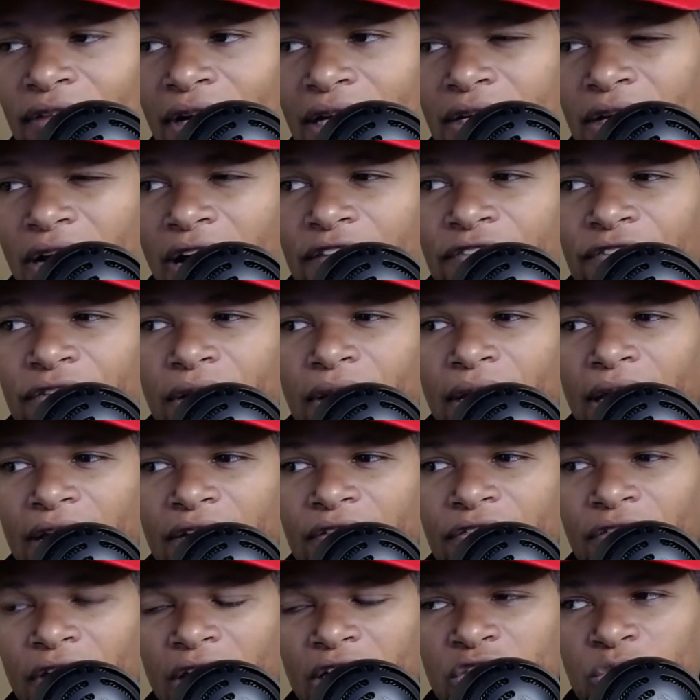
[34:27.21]
I feel like
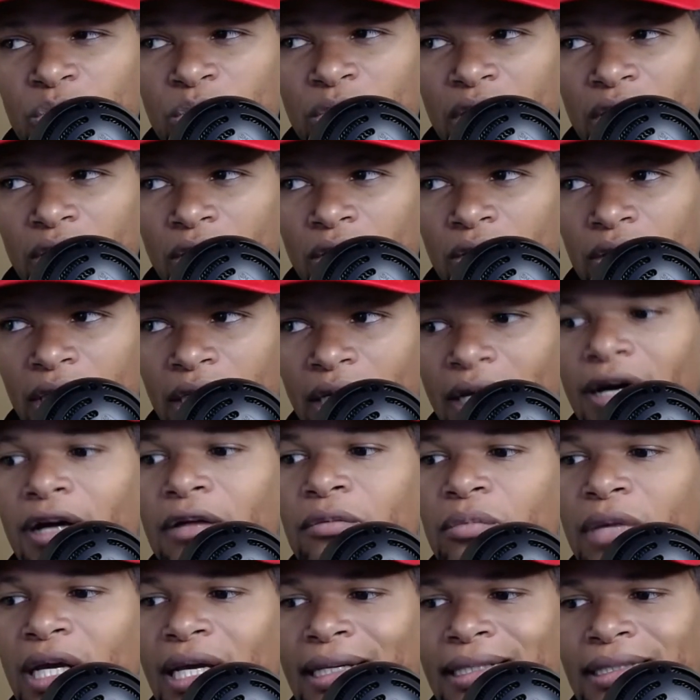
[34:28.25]
Facebook early
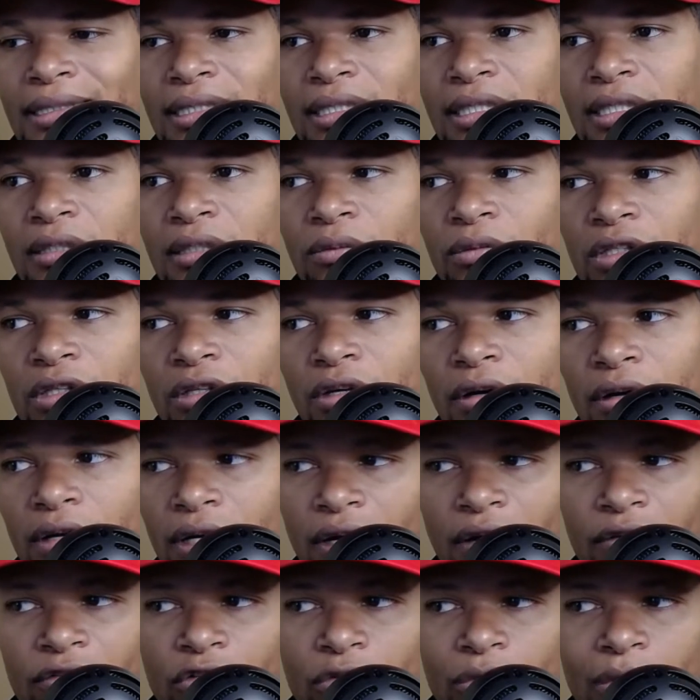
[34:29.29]
on made a deal with our
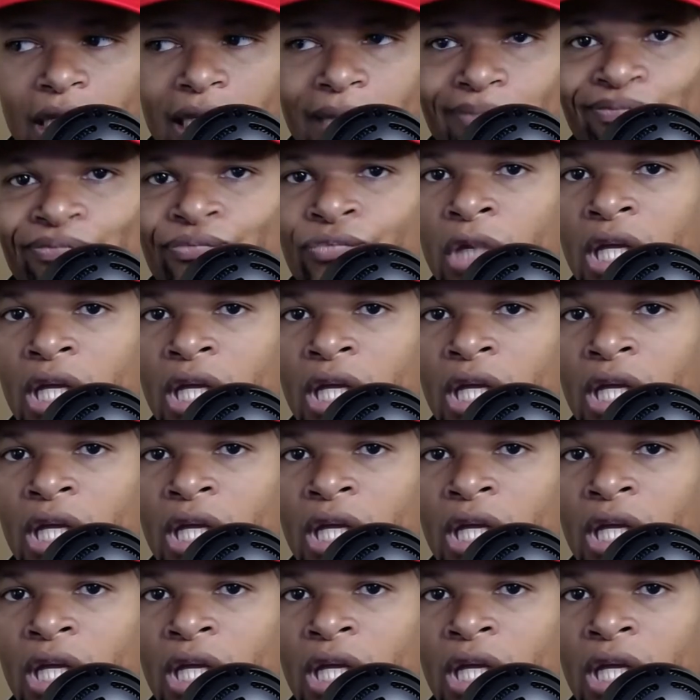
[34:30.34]
government,